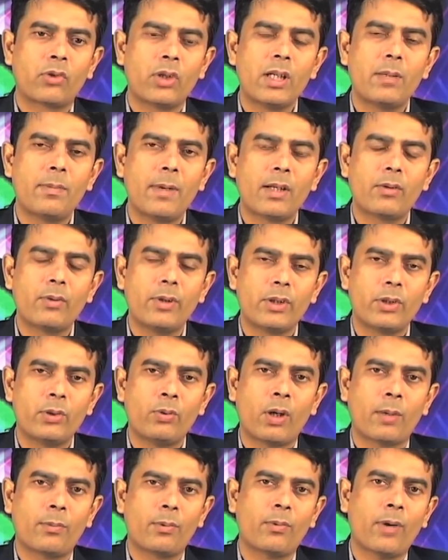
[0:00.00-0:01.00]
treatment which
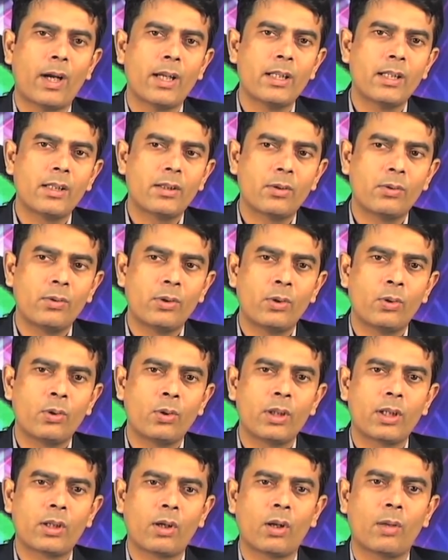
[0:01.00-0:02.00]
you are providing to
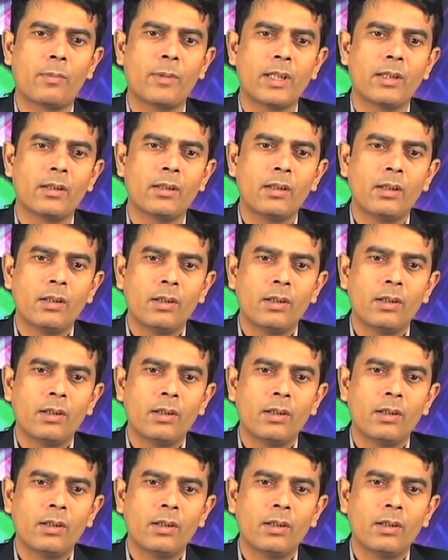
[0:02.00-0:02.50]
your economy